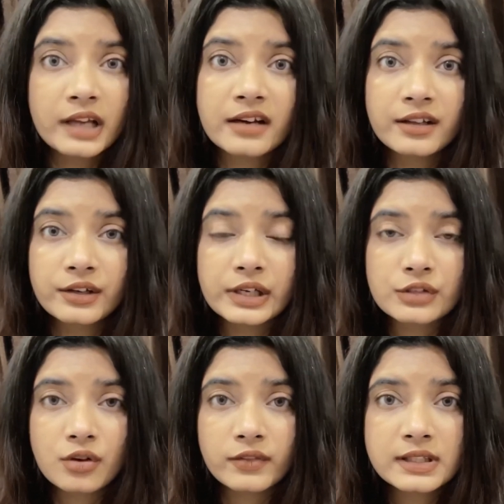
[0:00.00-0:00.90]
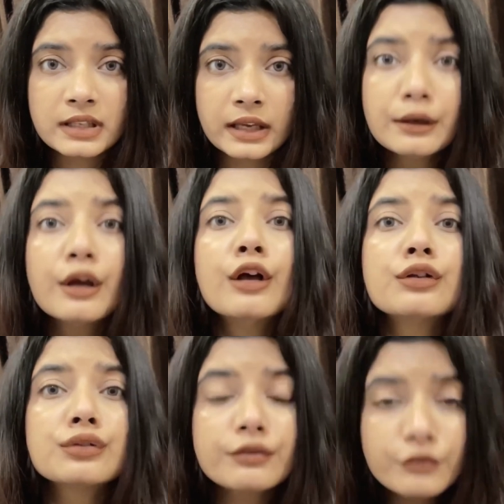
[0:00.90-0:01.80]
and irritation on the skin.
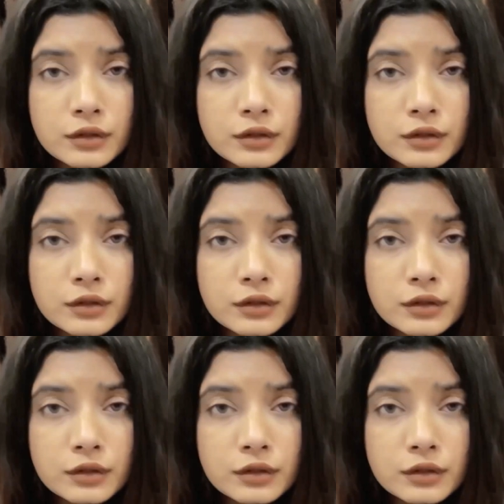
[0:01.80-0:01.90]
So if